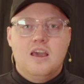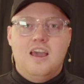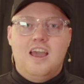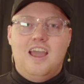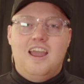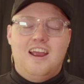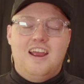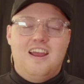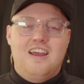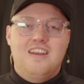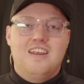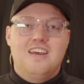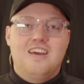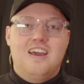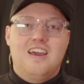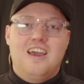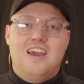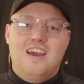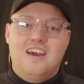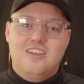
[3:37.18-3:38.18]
And
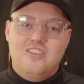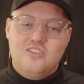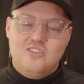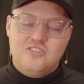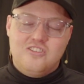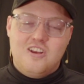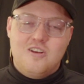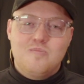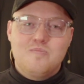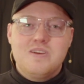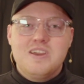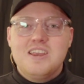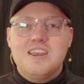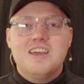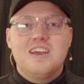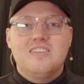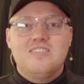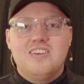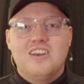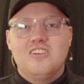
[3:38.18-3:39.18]
there's an
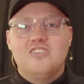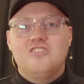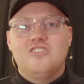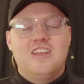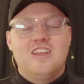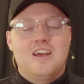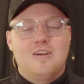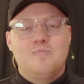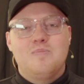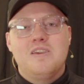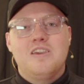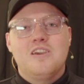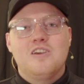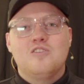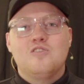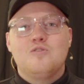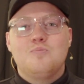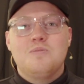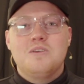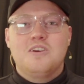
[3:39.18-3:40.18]
immediate tension that
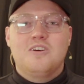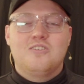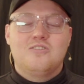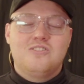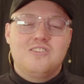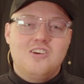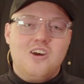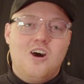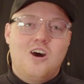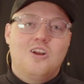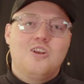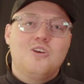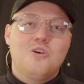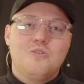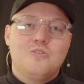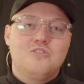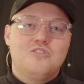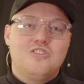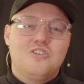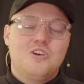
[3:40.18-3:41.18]
begins because the audio
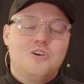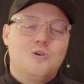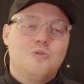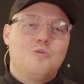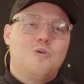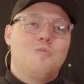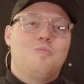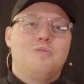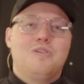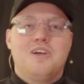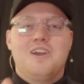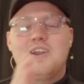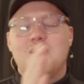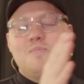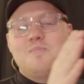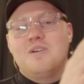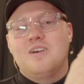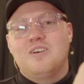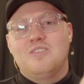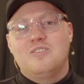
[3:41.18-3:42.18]
engineer will
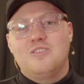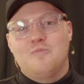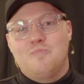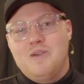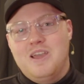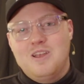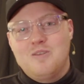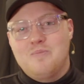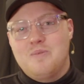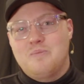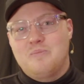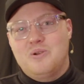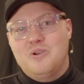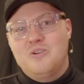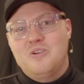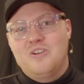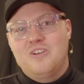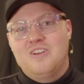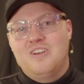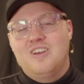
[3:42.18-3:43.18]
blame the band
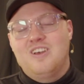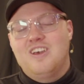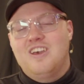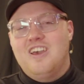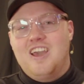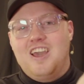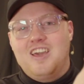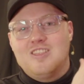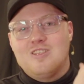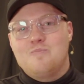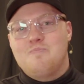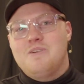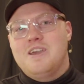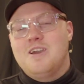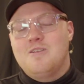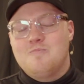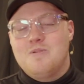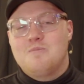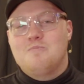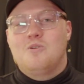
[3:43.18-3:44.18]
member, and the
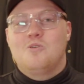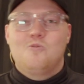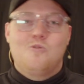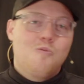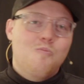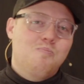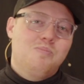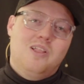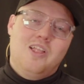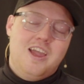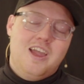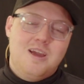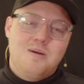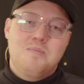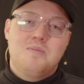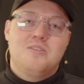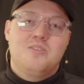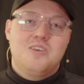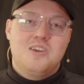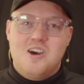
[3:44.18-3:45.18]
band member will
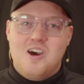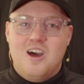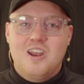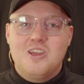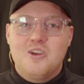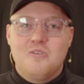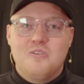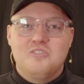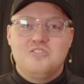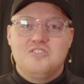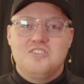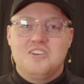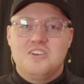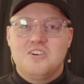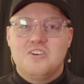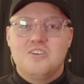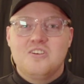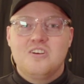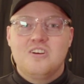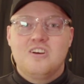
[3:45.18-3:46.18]
blame the audio
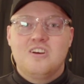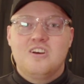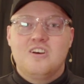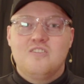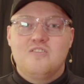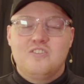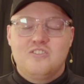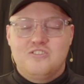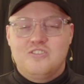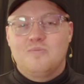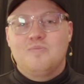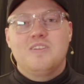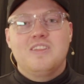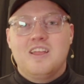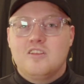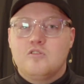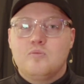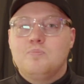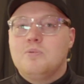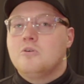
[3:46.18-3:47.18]
engineer for something
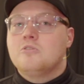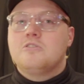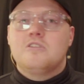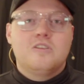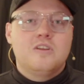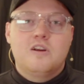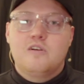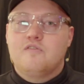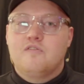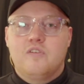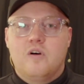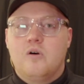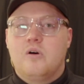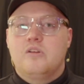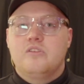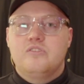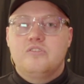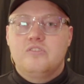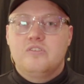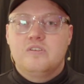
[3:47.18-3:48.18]
that's both of their
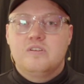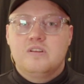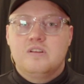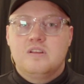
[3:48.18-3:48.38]
faults.